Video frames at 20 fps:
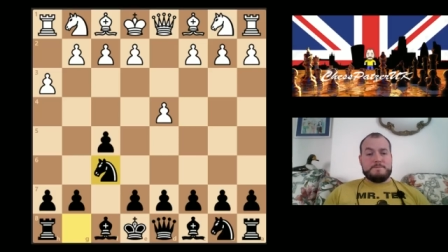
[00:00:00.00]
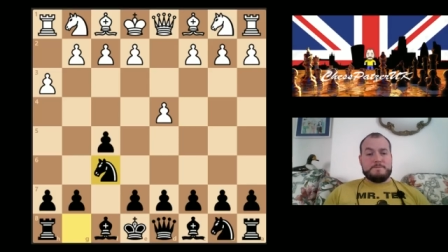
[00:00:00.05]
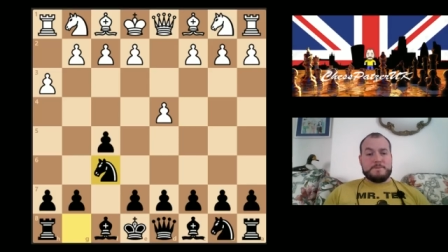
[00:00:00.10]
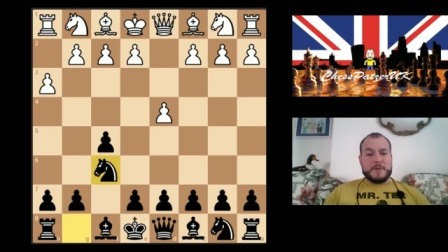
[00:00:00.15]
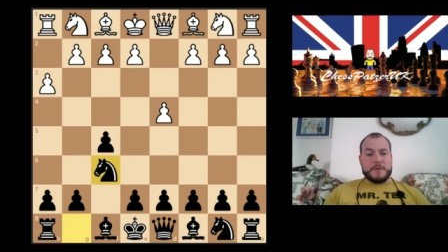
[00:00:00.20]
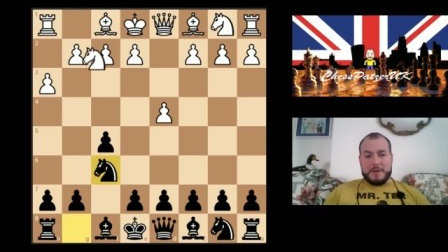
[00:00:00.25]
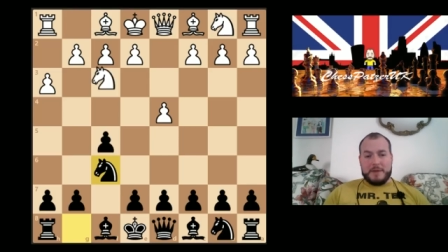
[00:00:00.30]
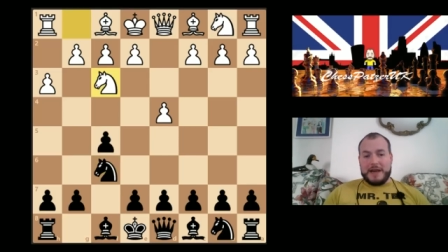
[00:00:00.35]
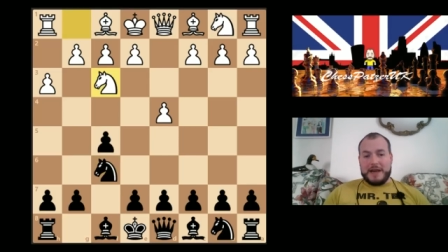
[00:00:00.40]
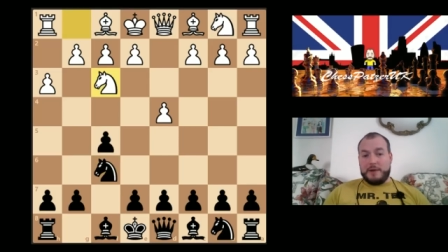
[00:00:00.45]

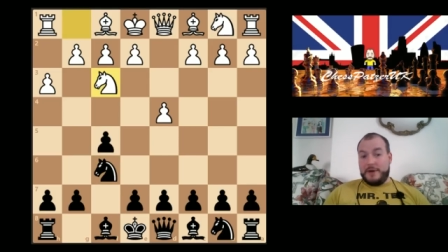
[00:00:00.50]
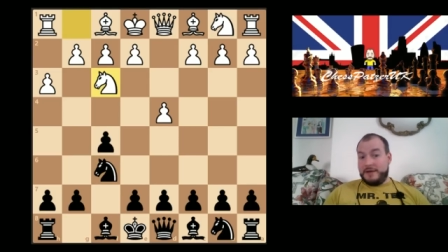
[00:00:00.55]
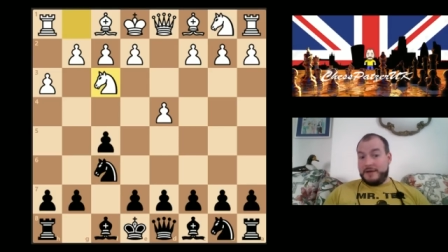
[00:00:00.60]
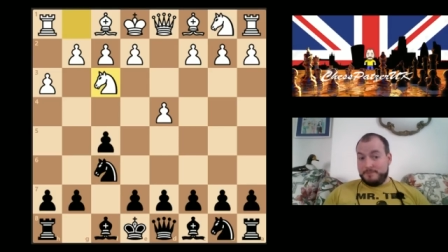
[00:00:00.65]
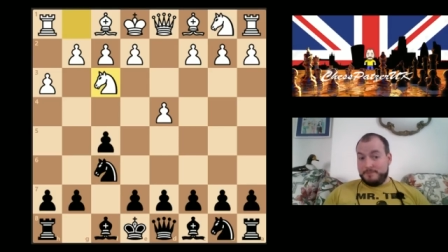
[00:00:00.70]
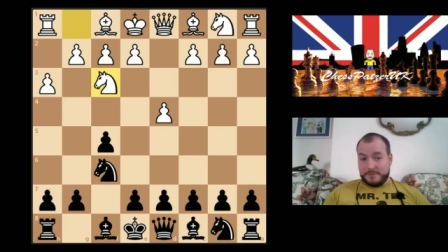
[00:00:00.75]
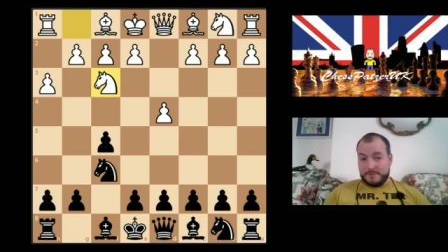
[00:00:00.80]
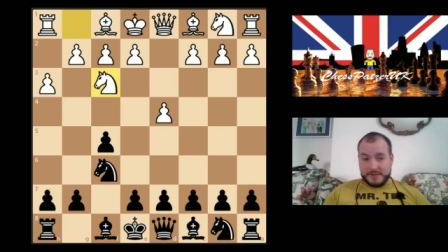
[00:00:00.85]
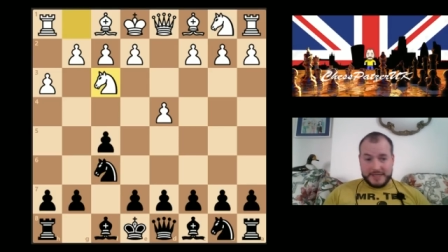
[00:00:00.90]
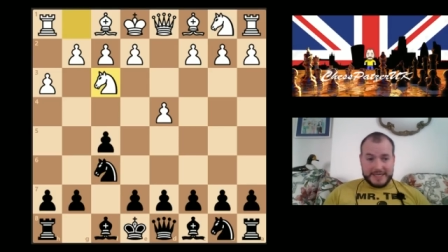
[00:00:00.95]
But anyway,
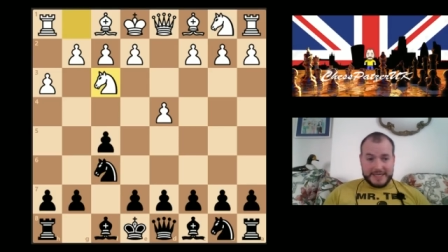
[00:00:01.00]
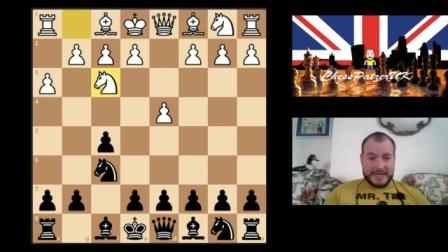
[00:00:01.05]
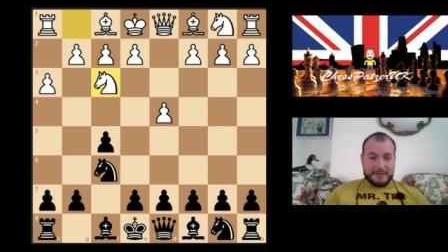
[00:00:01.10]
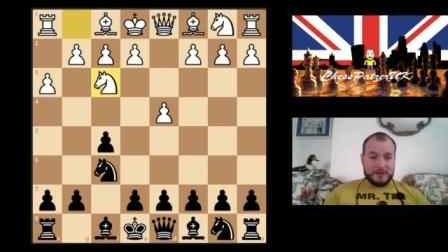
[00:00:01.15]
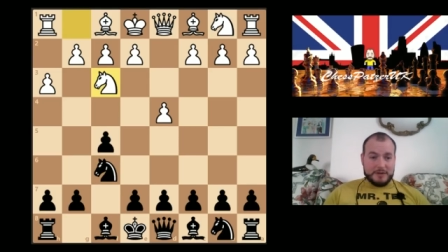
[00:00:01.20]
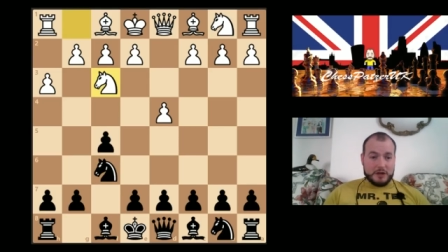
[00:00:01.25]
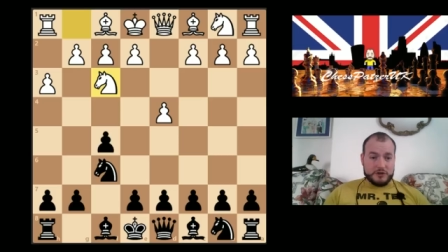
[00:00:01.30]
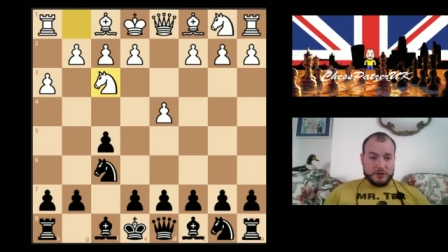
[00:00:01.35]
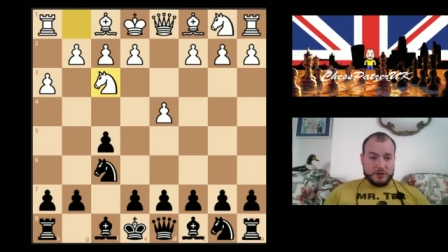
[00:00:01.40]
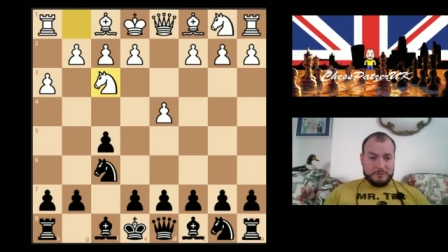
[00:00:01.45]
so the game
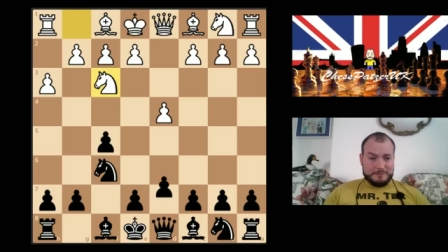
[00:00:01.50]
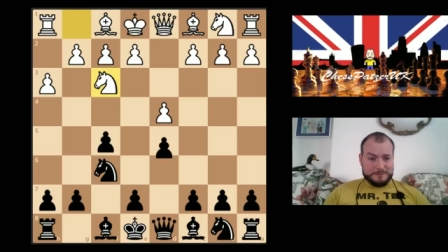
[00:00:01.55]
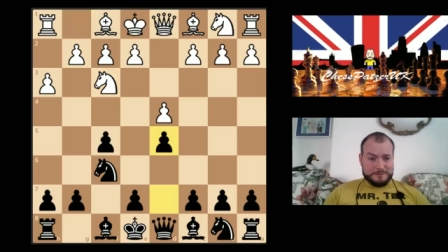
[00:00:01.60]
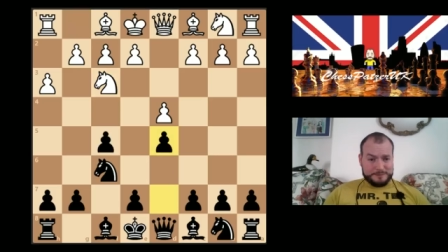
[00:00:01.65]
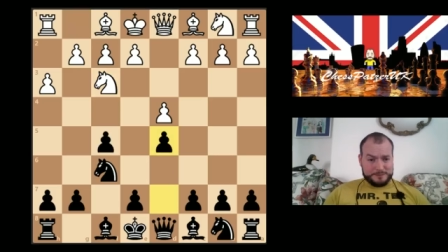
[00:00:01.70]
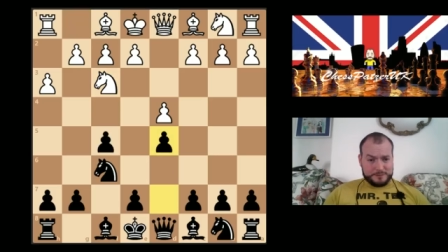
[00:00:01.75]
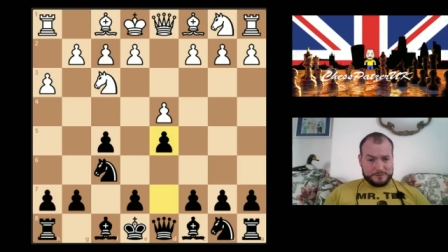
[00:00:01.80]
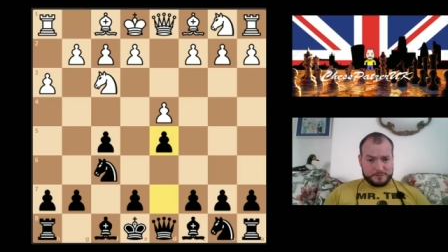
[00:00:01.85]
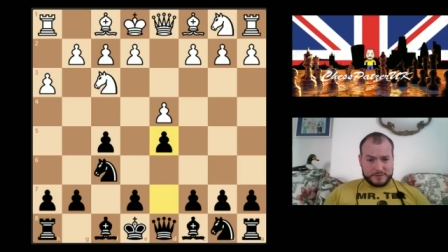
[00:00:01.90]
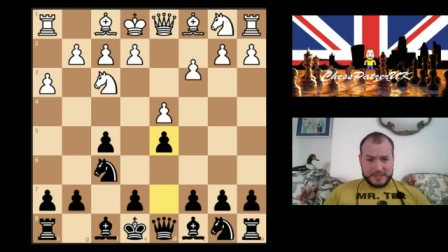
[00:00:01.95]
goes on.
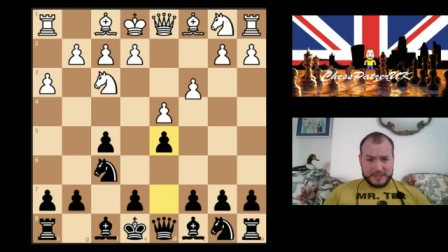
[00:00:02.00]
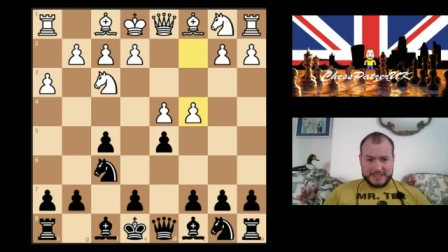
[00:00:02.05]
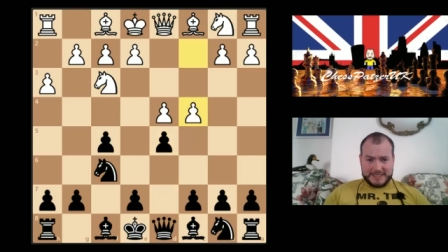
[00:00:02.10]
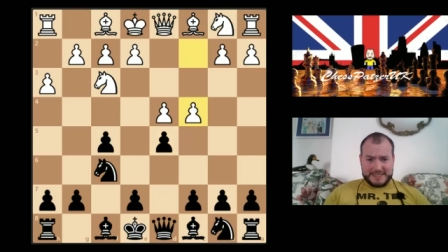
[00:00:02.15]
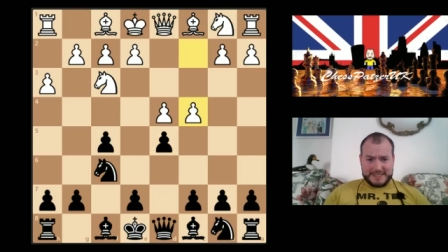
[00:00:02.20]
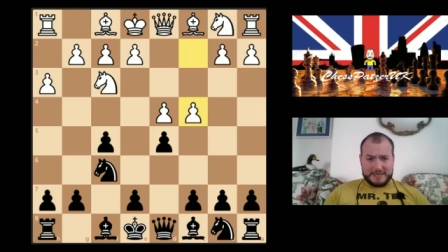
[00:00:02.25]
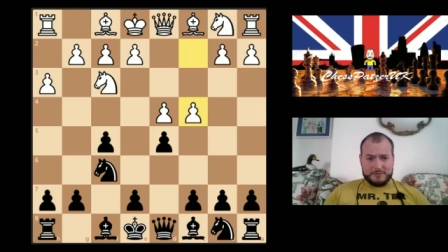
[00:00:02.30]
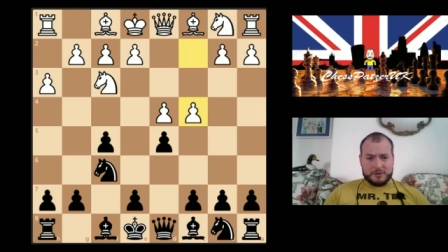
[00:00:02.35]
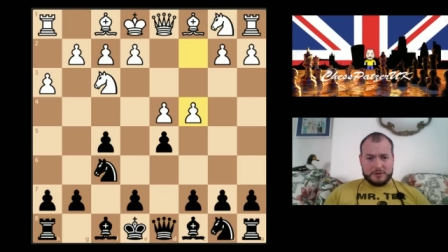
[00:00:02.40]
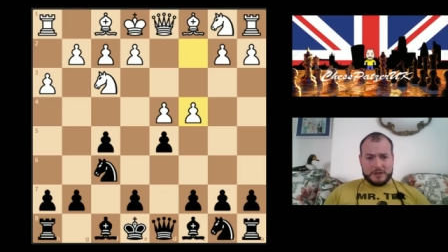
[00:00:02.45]
As I
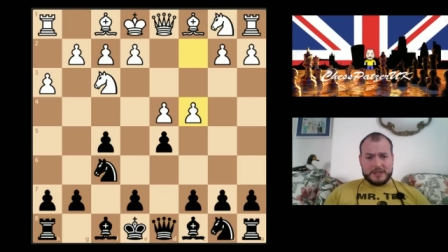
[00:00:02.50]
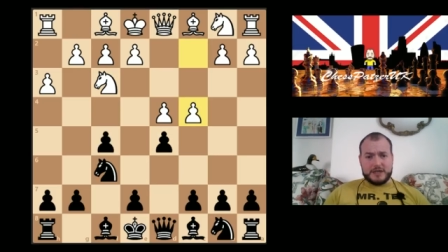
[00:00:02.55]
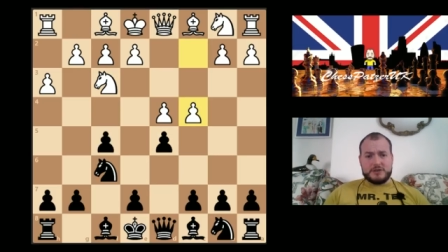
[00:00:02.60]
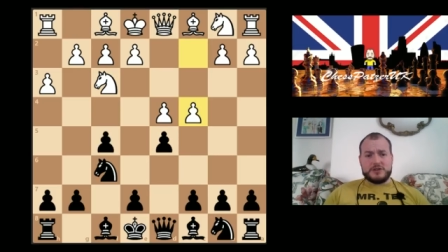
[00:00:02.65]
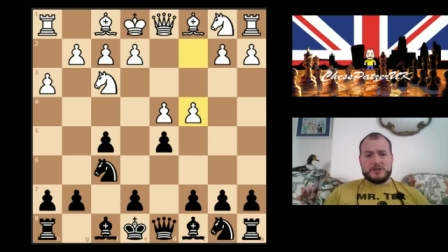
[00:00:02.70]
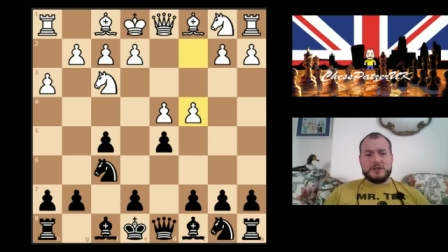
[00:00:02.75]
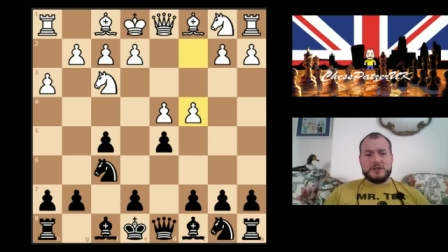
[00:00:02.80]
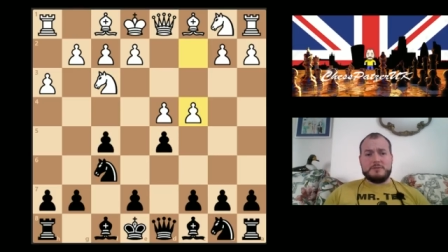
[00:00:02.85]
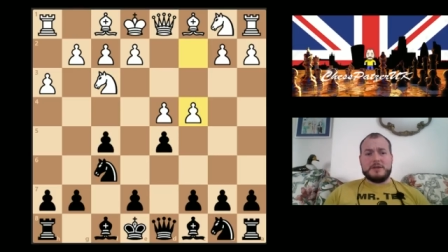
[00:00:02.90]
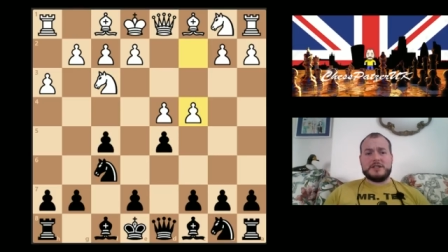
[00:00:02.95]
say, I'm not going to go
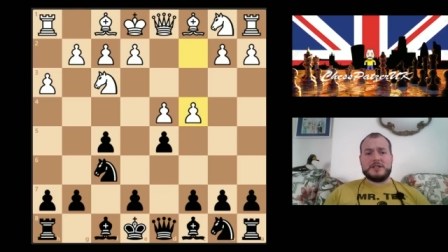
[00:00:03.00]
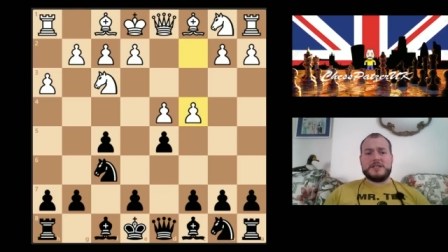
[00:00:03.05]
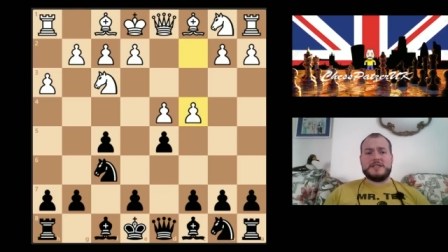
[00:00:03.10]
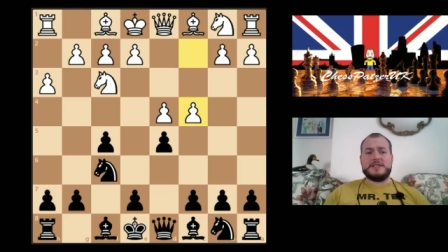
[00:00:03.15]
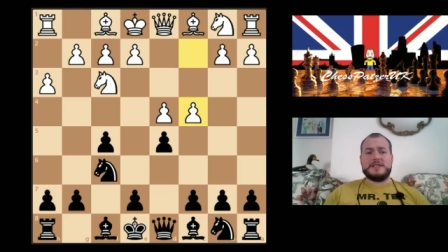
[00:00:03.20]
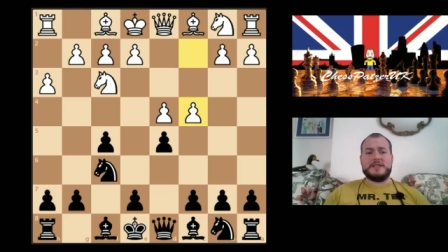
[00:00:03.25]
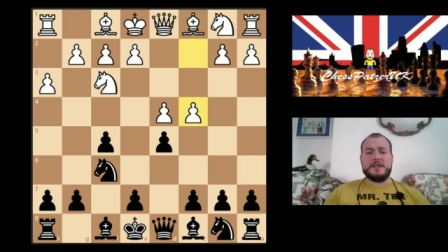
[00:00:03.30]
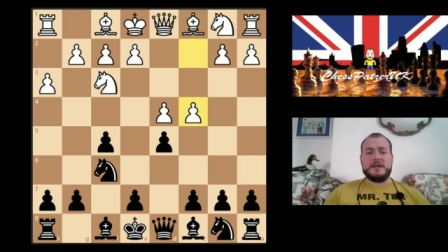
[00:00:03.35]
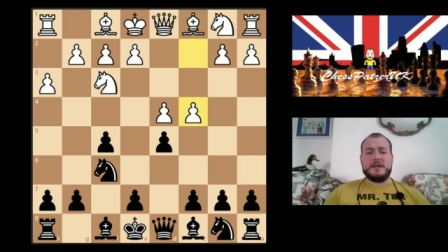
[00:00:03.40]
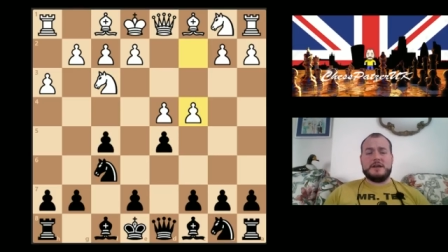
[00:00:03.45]
too much
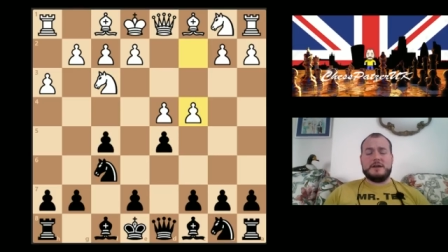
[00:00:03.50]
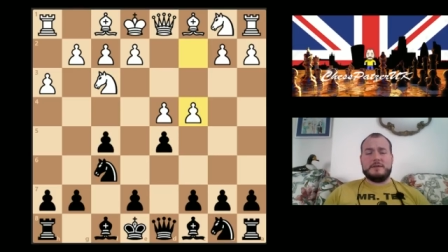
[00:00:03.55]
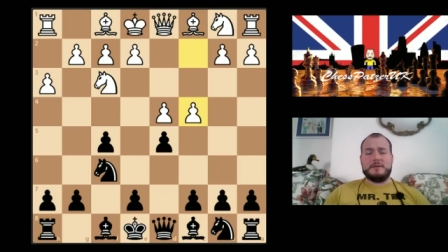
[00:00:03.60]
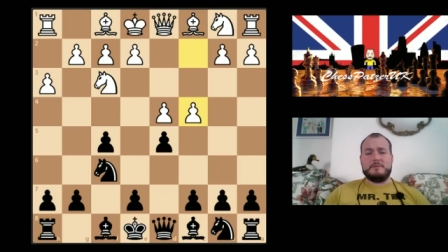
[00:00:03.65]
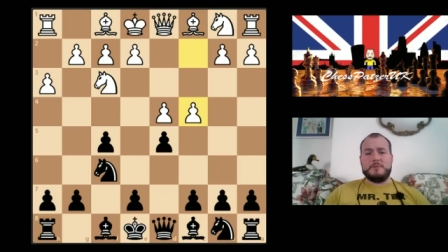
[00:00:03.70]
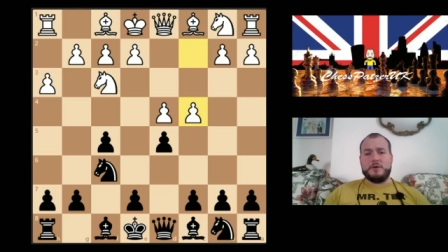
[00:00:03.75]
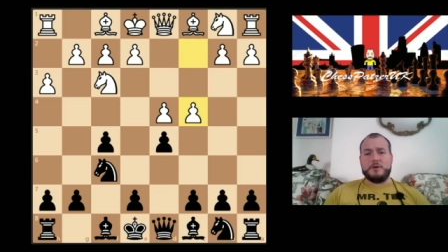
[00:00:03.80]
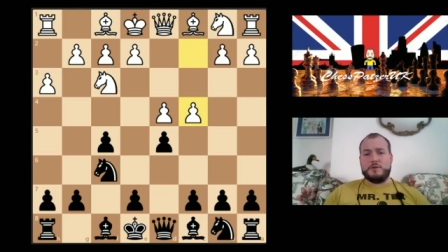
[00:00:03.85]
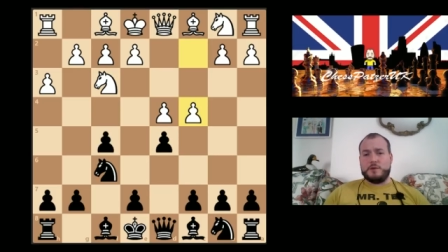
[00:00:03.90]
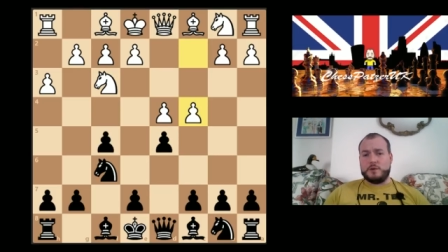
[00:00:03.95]
into
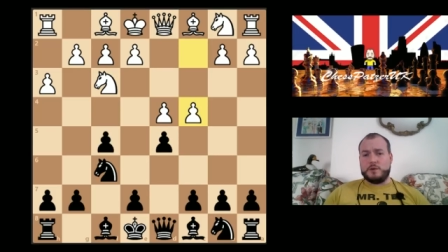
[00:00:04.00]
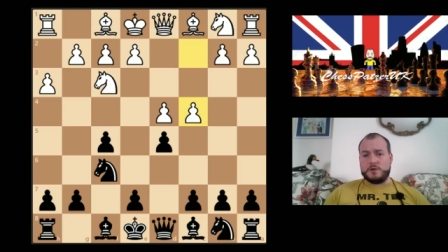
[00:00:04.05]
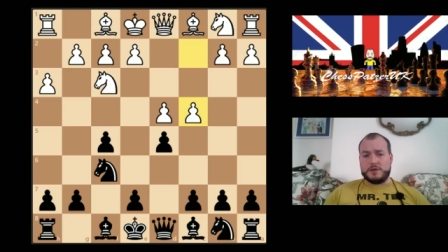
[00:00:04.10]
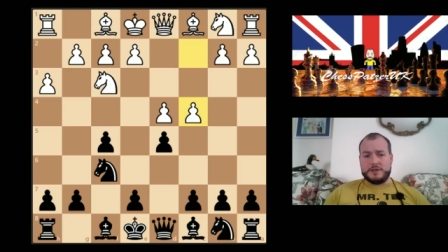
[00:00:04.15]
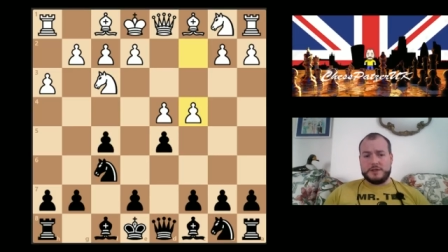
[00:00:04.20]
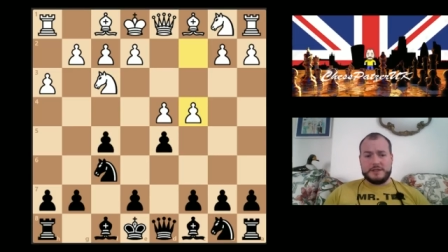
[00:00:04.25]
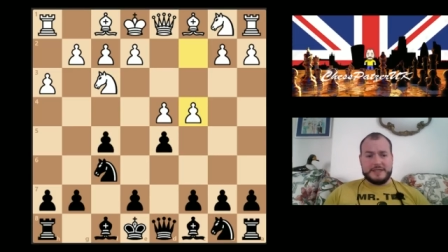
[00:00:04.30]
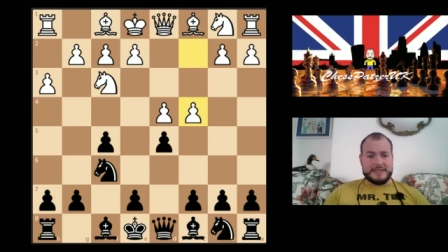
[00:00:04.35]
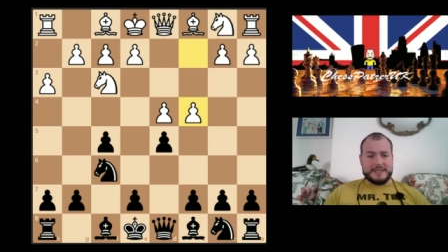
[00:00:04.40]
move orders,